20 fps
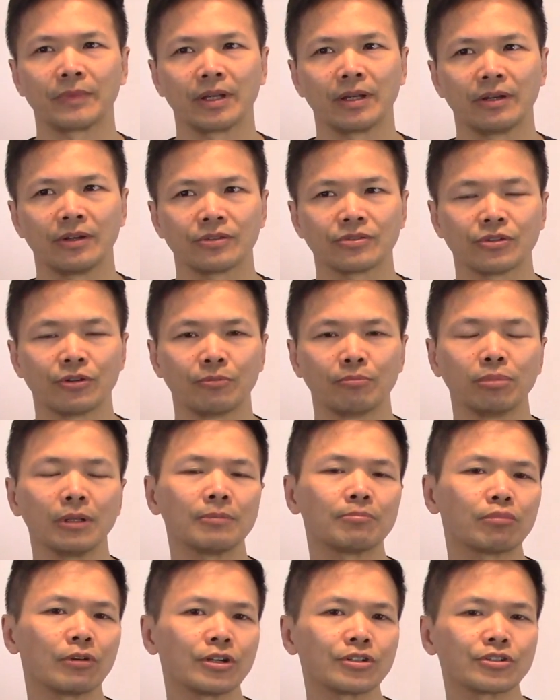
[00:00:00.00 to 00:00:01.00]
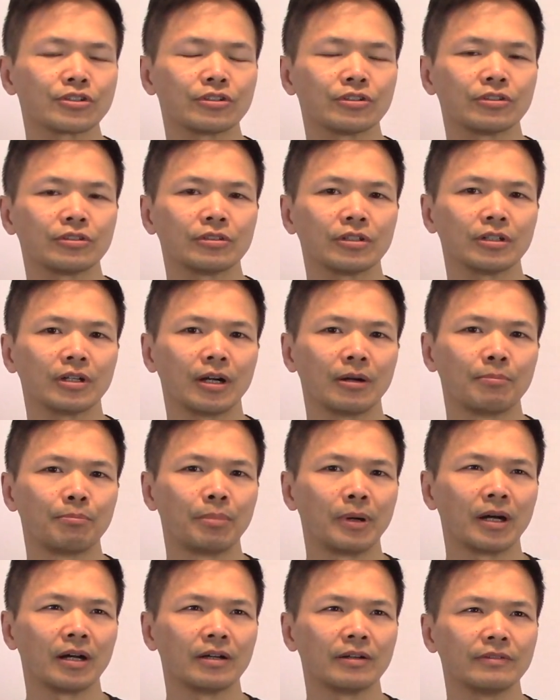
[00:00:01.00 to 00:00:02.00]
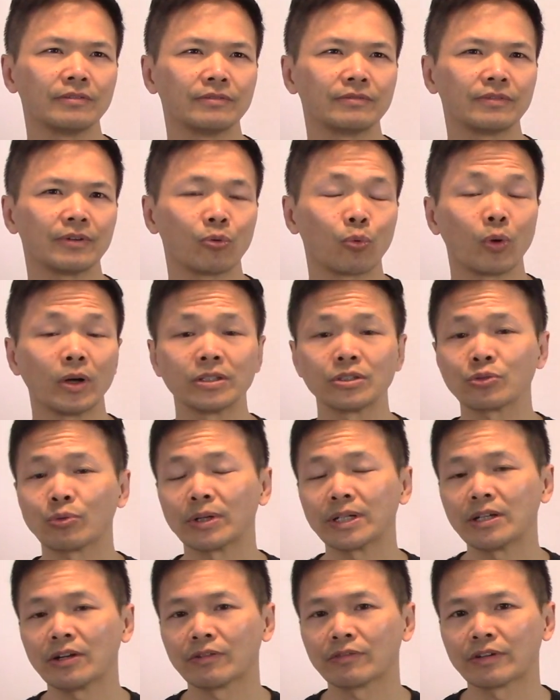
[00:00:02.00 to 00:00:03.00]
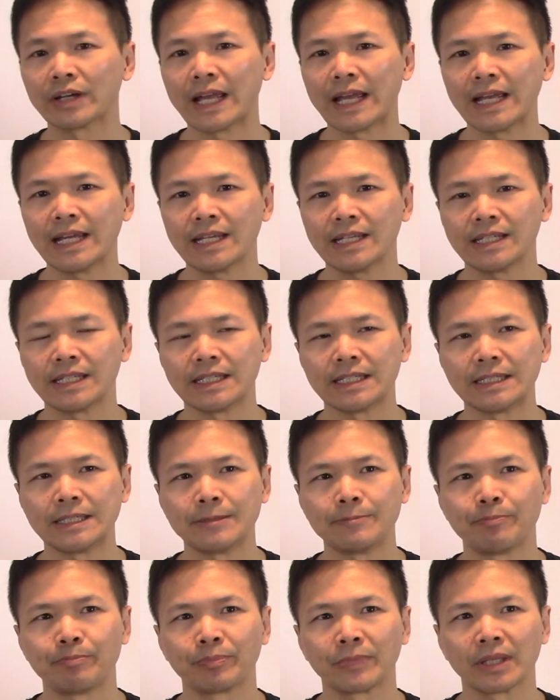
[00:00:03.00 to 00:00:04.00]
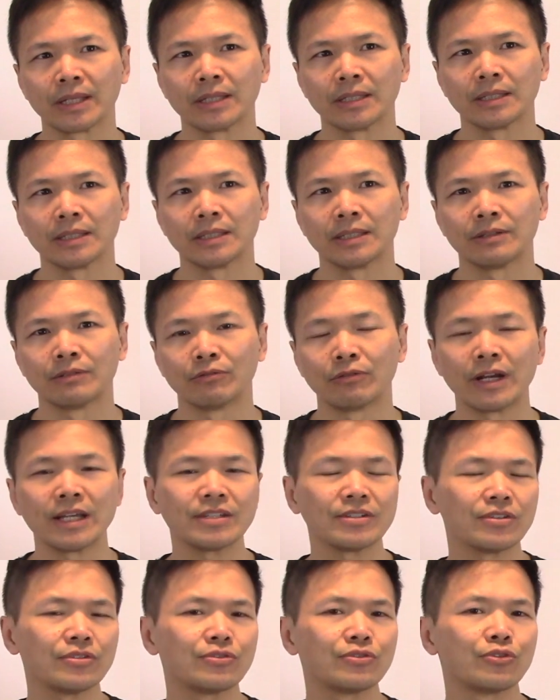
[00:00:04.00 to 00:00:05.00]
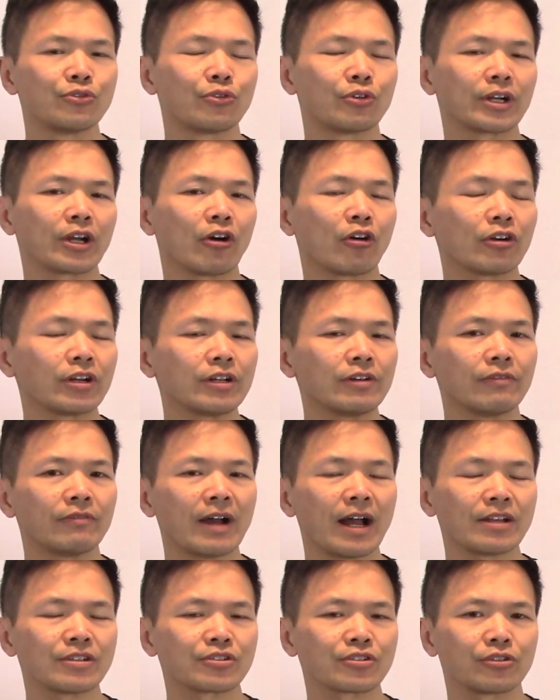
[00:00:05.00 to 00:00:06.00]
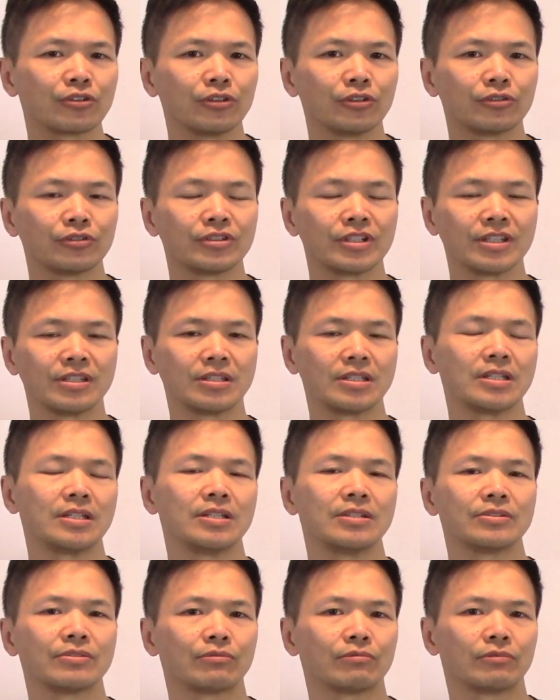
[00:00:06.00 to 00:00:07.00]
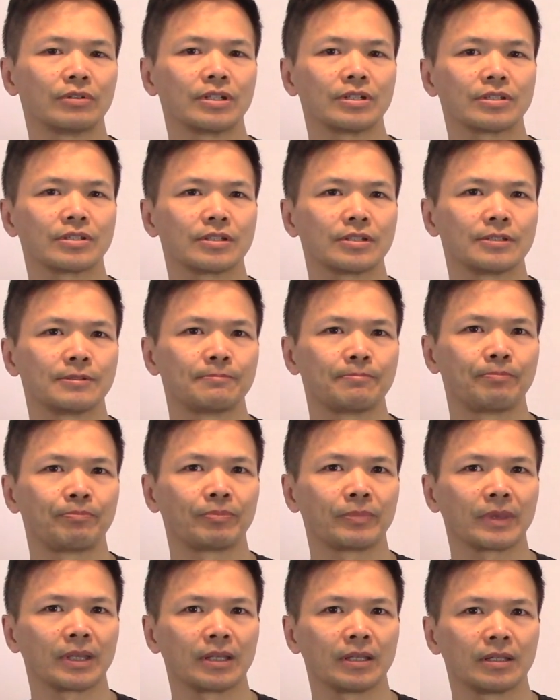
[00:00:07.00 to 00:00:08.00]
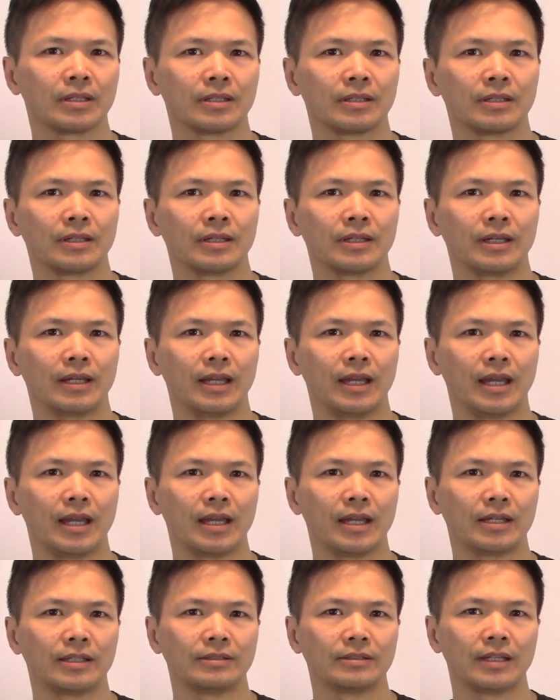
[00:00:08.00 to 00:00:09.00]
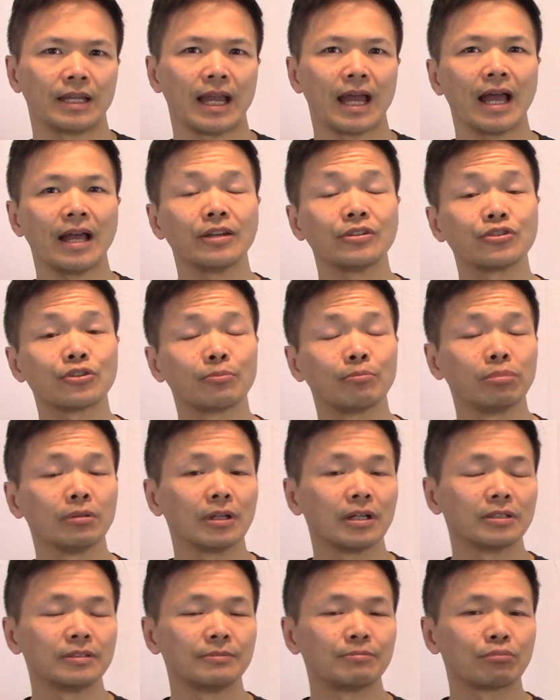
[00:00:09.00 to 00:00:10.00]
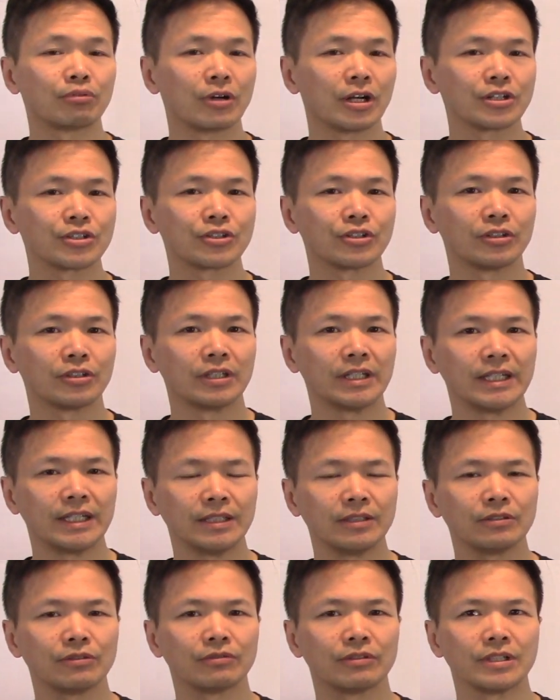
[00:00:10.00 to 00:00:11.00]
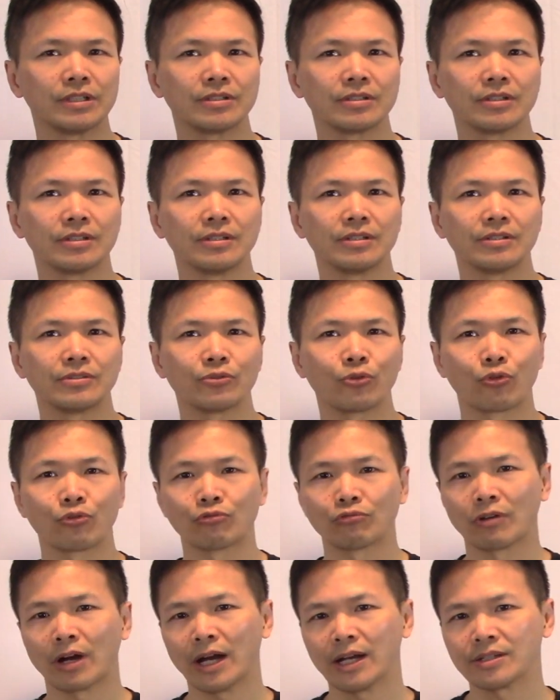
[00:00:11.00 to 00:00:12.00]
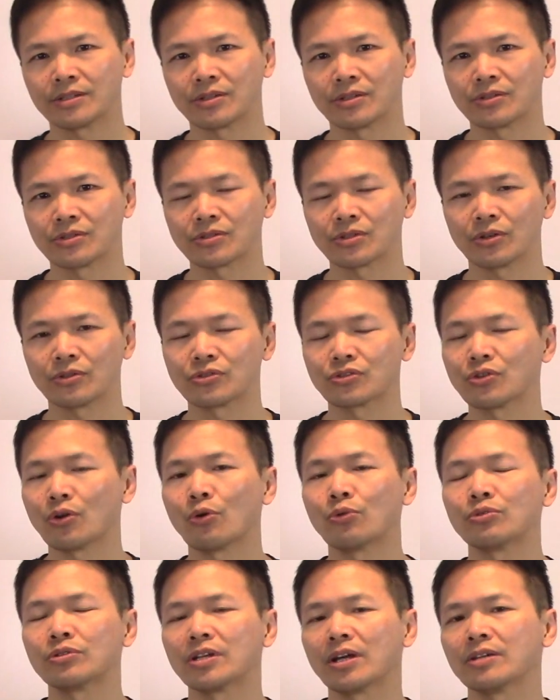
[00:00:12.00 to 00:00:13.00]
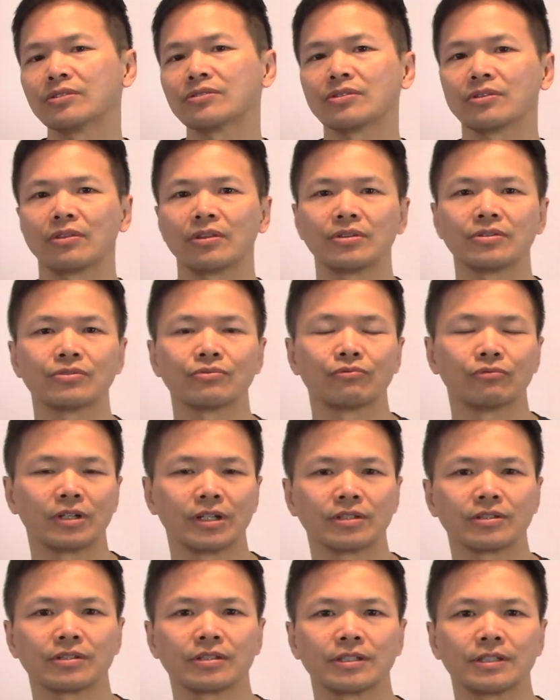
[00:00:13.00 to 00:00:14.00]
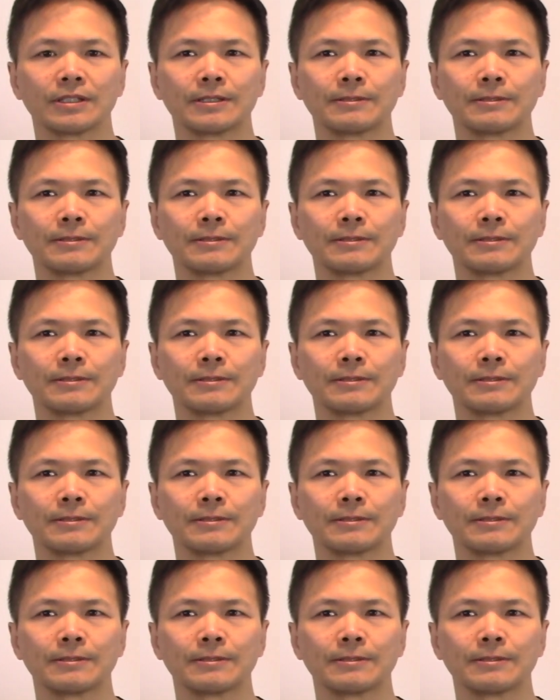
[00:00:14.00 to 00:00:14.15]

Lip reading: So blood pressure above 120/80 raises your cardiovascular disease risk. And as your blood pressure increases or rises, so does this risk.